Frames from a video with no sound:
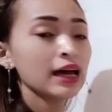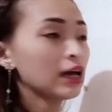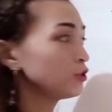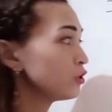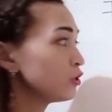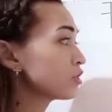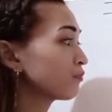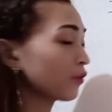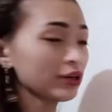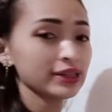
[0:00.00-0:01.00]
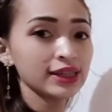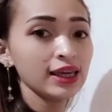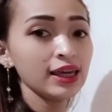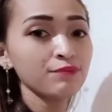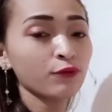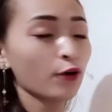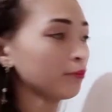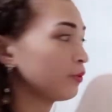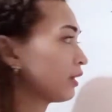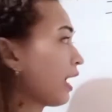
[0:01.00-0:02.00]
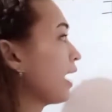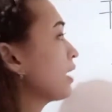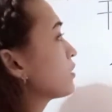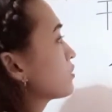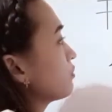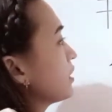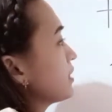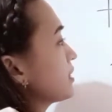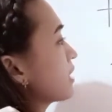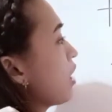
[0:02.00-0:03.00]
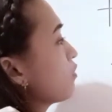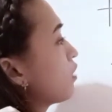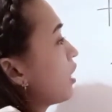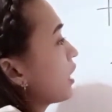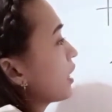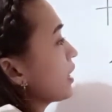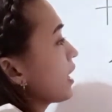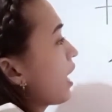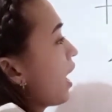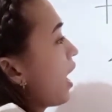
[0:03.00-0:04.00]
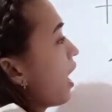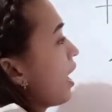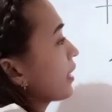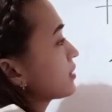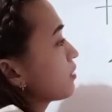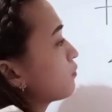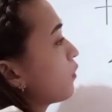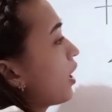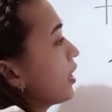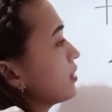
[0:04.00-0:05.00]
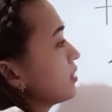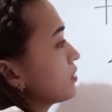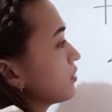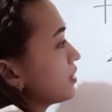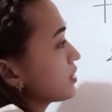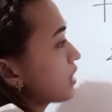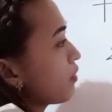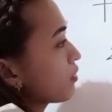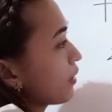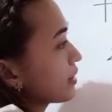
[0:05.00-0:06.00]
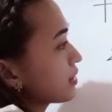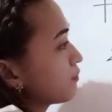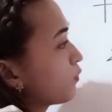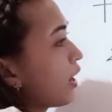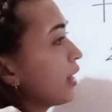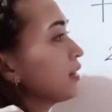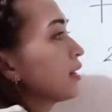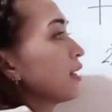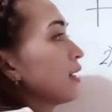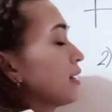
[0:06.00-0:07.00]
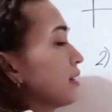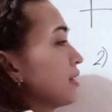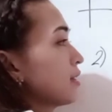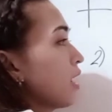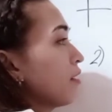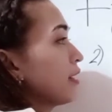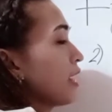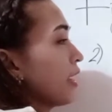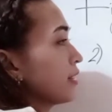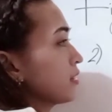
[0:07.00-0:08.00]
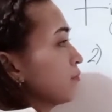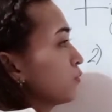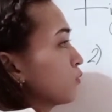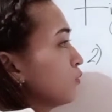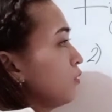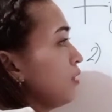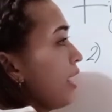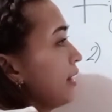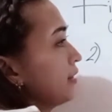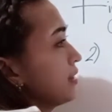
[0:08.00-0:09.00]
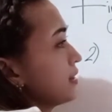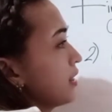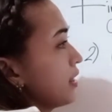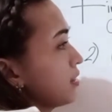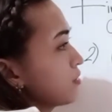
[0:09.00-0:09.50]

use first the formula. So this is our x sub 1. So this is our y sub 1. This is our x sub 2. And this is